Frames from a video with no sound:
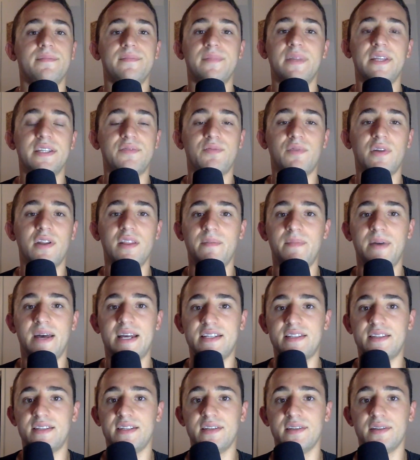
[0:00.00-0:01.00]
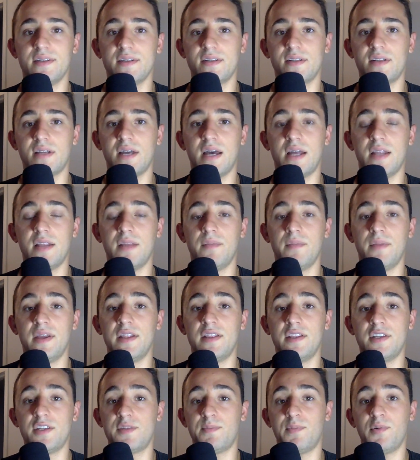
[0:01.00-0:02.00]
It's one of the best deals in
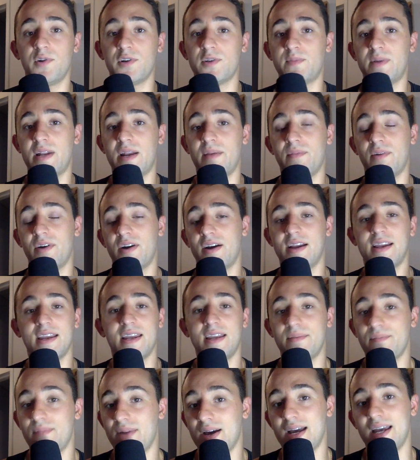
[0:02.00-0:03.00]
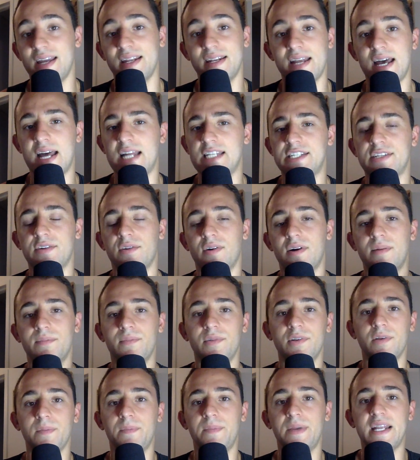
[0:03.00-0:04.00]
the sports betting market, in my not so
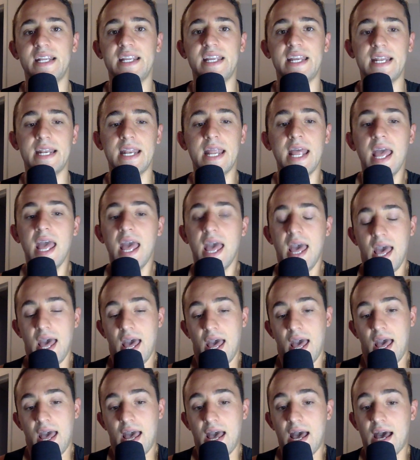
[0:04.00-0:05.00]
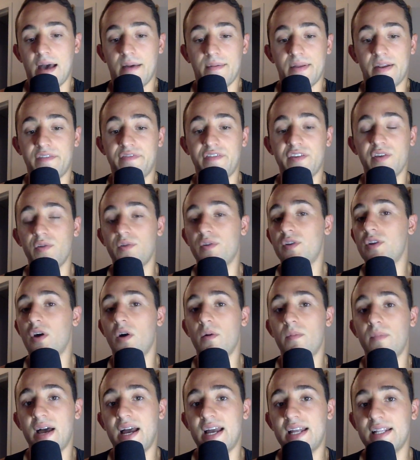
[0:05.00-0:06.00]
humble opinion. And if you don't
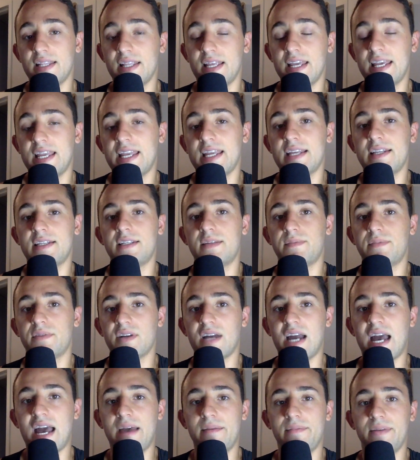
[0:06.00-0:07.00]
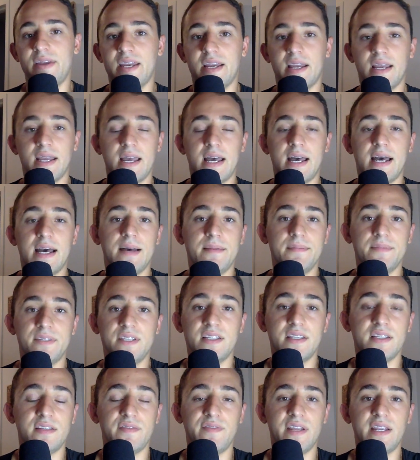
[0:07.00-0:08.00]
mind liking and subscribing to
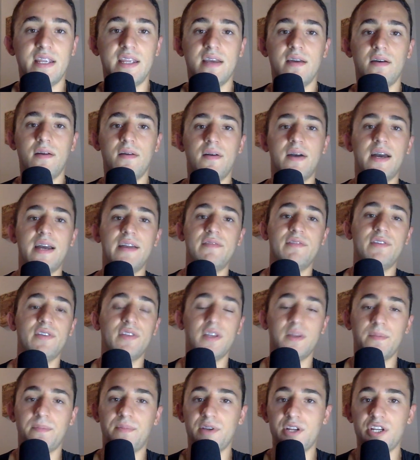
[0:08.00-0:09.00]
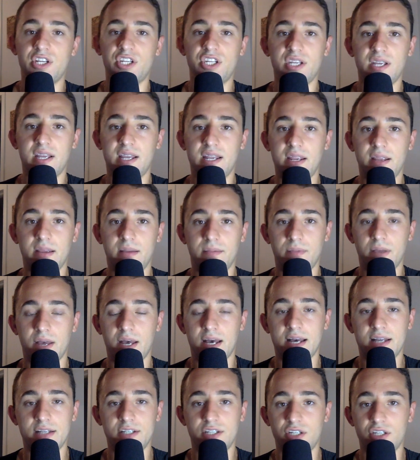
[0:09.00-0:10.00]
this video, I'd really appreciate it.
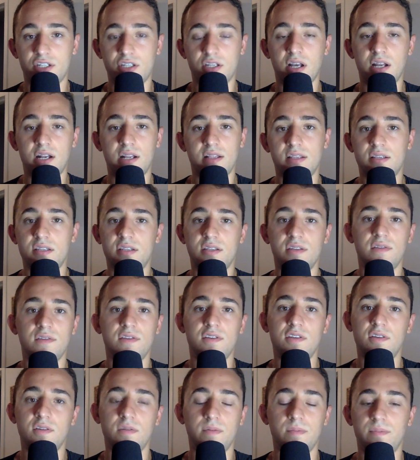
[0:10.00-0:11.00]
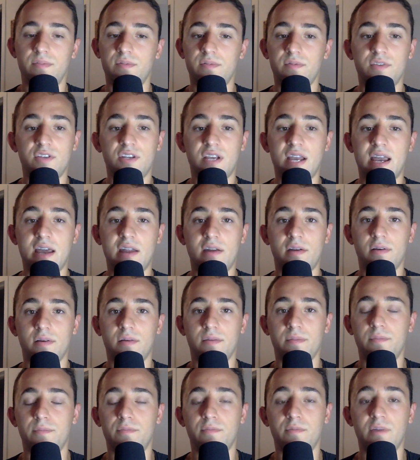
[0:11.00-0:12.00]
Just started this YouTube
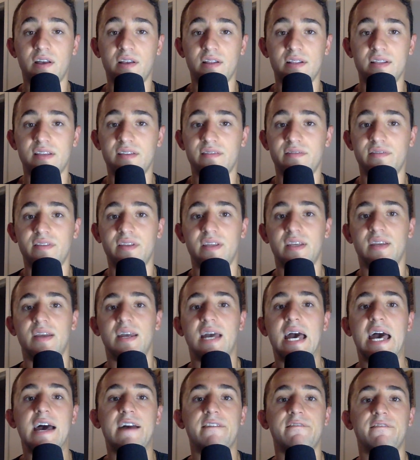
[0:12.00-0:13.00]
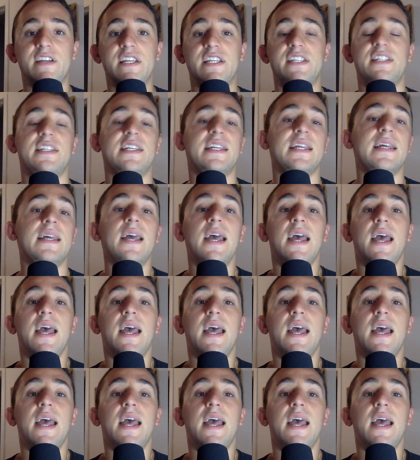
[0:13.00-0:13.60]
channel, relatively recent.